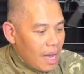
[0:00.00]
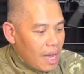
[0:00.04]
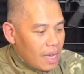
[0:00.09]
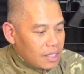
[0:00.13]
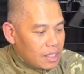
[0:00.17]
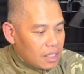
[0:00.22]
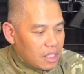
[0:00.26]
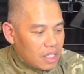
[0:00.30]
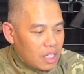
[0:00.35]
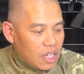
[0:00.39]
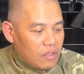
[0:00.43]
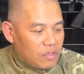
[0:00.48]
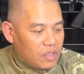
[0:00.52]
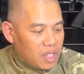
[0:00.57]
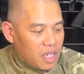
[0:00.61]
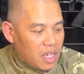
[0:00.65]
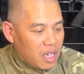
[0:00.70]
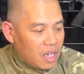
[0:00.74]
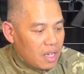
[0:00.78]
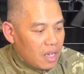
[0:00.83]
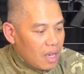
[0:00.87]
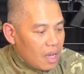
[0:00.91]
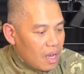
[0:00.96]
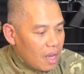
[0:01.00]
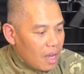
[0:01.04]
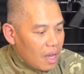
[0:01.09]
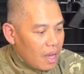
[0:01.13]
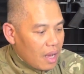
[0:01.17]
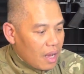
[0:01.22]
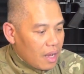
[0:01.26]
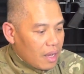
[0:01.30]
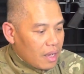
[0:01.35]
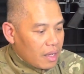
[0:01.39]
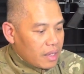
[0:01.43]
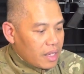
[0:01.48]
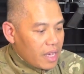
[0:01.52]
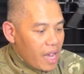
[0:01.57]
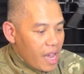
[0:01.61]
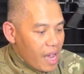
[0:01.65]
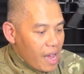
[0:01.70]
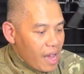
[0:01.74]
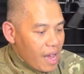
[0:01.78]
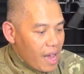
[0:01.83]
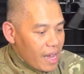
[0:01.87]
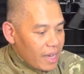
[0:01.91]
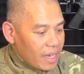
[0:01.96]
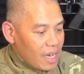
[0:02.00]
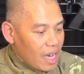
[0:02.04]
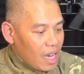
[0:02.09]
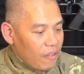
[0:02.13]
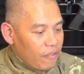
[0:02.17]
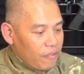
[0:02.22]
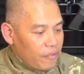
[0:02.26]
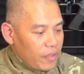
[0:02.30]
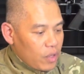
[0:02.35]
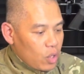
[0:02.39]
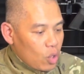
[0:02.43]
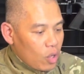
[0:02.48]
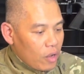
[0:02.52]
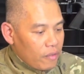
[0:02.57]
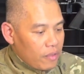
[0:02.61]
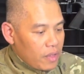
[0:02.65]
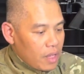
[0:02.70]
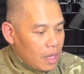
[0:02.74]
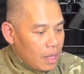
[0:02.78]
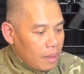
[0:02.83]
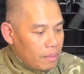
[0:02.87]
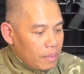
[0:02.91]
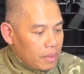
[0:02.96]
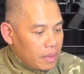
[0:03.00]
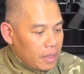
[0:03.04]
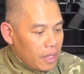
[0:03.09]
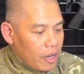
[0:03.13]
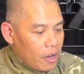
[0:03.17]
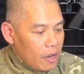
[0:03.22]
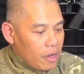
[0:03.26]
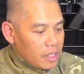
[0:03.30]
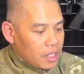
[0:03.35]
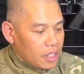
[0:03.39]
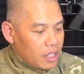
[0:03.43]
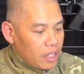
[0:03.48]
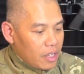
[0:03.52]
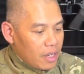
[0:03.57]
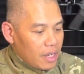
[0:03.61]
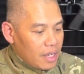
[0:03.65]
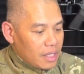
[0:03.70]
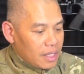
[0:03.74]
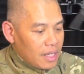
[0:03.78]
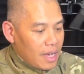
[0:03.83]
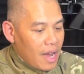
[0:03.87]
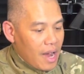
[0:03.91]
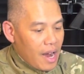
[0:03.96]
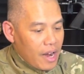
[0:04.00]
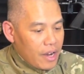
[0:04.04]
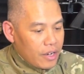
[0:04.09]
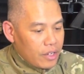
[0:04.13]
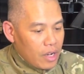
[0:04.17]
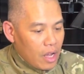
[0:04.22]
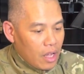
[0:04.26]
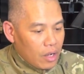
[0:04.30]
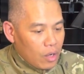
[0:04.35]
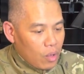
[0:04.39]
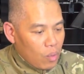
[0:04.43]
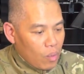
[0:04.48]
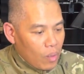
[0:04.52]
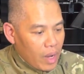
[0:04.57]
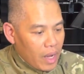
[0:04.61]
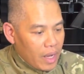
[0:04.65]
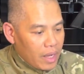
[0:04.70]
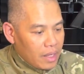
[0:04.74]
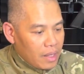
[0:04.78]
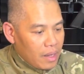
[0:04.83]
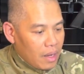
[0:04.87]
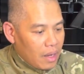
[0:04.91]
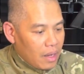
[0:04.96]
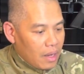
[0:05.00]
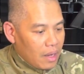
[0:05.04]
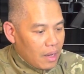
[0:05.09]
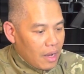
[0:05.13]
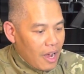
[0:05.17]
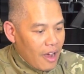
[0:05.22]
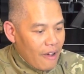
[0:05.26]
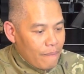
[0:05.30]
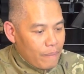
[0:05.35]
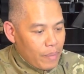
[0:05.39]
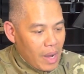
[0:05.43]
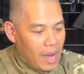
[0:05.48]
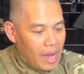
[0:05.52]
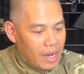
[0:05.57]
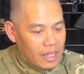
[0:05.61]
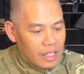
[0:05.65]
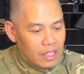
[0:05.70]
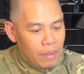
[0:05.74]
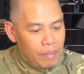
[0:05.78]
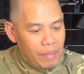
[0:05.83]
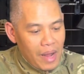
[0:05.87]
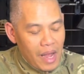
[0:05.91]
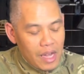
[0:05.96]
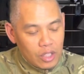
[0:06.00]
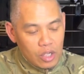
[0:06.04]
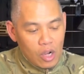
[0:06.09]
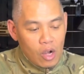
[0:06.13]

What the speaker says: Steve Z, yeah, I got a few of them. They're as good as the higher dollar one I bought in the past.